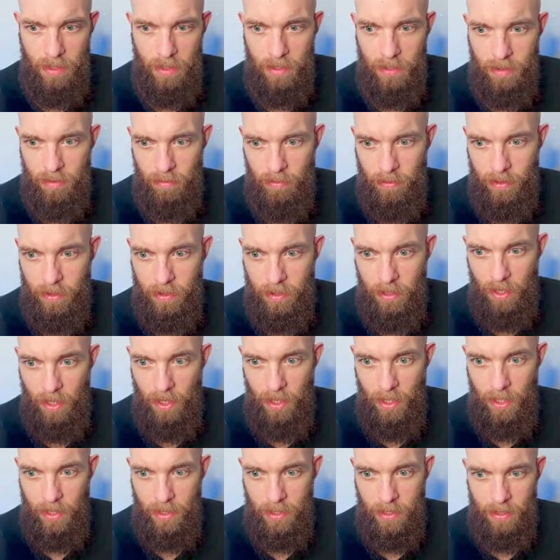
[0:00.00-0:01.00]
Turret
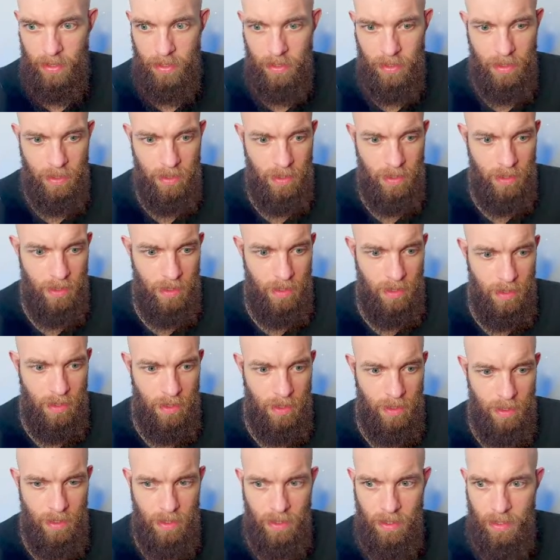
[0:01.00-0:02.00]
dark.
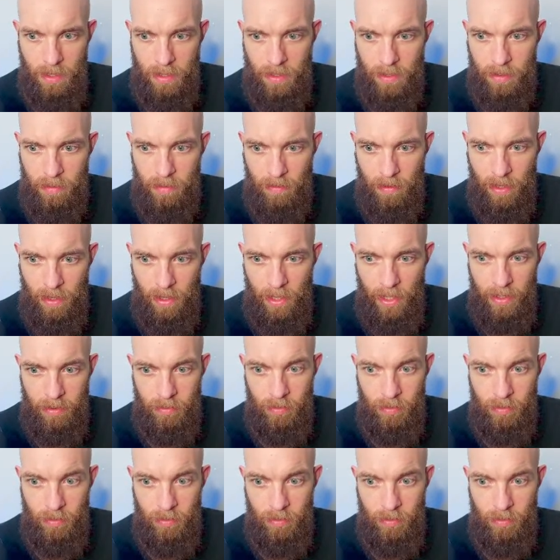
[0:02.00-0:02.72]
Turret light.